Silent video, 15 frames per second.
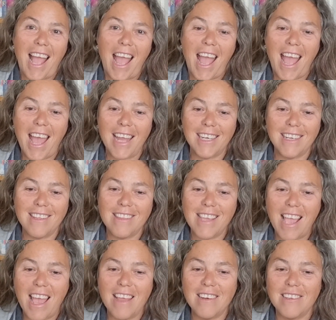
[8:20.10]
And
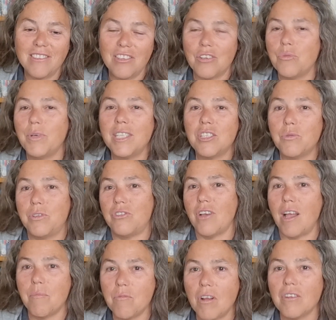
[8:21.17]
the end is a twist, which I
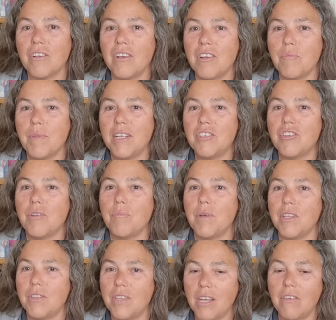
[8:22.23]
am not going to mention,
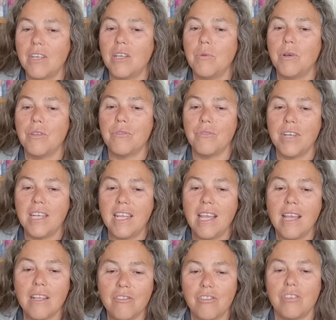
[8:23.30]
but thoroughly worth reading
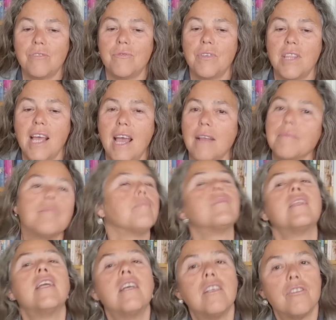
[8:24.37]
just for that.
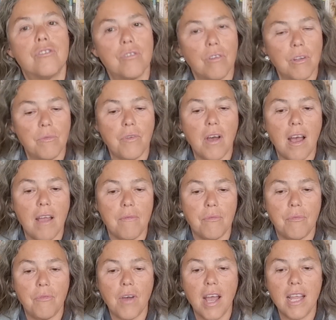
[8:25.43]
Story 5.
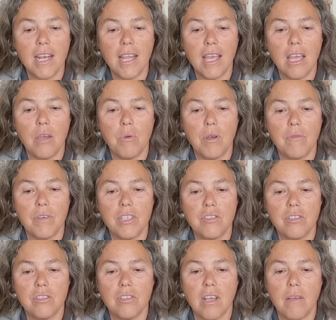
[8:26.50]
Finally, we've reached
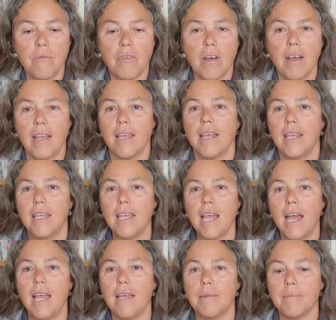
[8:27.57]
the sci-fi.
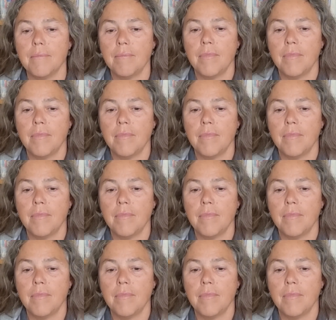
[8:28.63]
Yay!